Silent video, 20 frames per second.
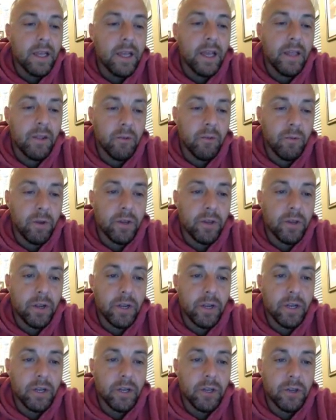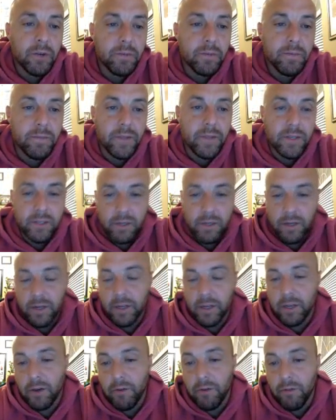And then what you're going to do is you're going
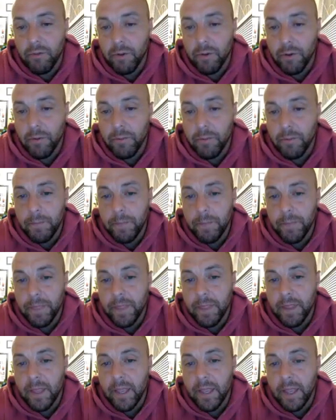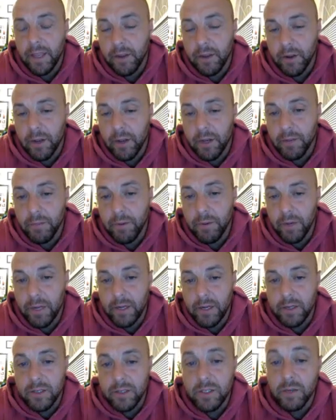to go through and you're going to
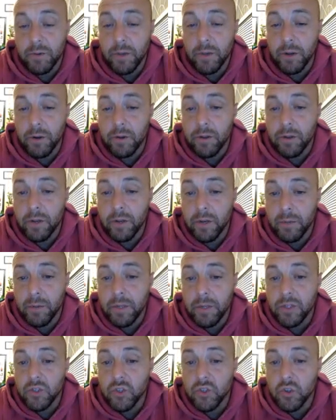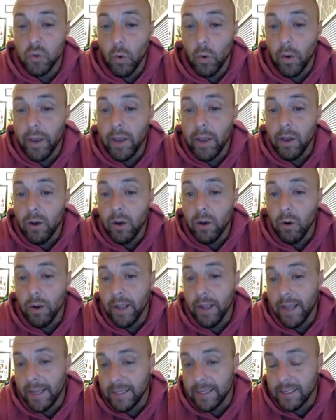put, so you're either going to put soy or
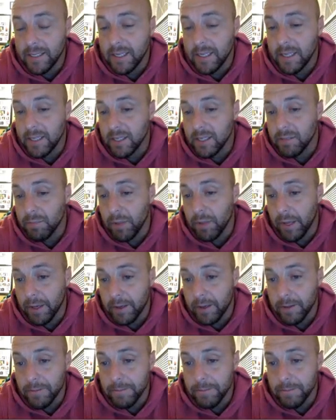es in this blank.